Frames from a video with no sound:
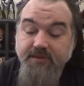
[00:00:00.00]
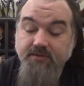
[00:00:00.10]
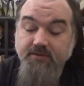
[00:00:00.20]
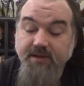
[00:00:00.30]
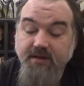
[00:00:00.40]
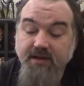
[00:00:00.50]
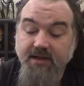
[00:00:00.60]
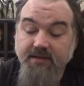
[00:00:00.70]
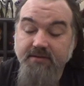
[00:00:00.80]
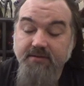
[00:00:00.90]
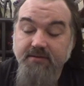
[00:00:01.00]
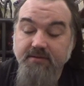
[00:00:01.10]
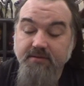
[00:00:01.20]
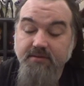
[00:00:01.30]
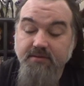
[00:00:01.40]
who better
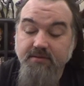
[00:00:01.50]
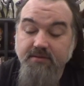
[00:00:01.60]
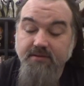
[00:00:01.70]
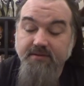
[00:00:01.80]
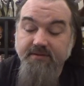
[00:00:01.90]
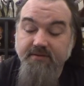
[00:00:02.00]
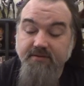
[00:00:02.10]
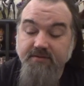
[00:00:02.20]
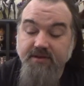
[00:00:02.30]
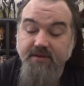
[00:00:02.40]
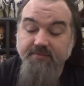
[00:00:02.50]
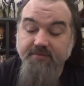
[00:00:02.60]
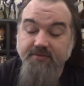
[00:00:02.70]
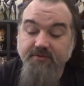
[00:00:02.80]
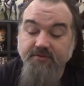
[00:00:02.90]
to send in
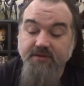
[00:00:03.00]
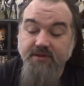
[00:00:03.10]
pursuit